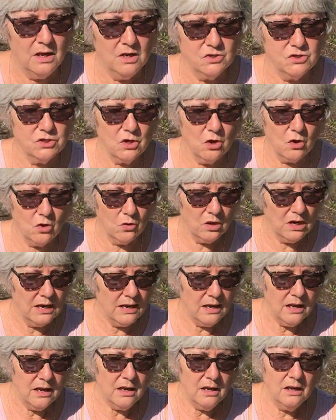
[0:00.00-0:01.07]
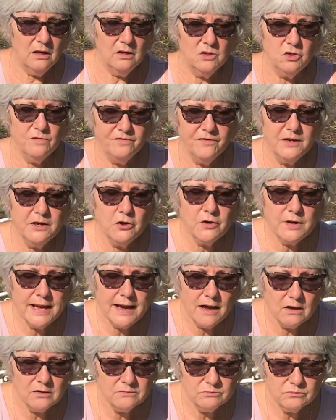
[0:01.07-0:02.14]
So you figured
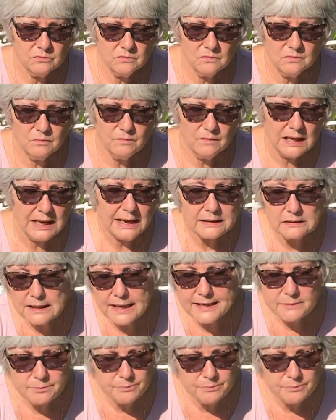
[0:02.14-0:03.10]
out, I like